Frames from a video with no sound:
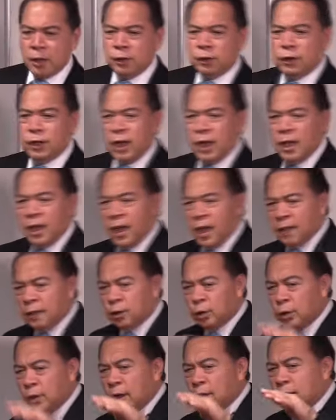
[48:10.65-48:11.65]
They
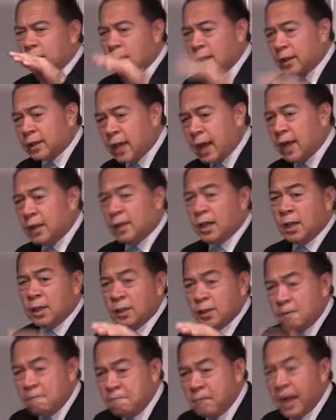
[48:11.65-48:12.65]
had to inculcate
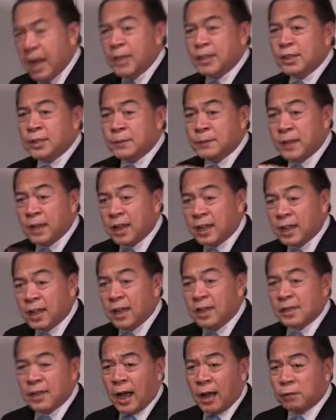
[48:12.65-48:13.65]
in the minds of the
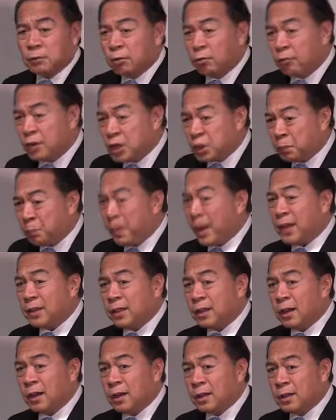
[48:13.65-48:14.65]
kids how to
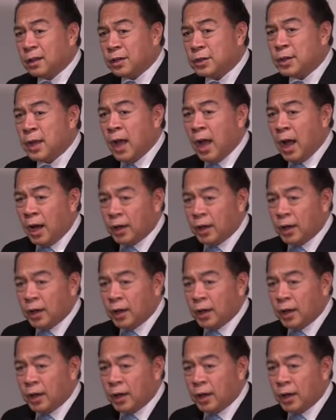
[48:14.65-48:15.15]
respect the elders,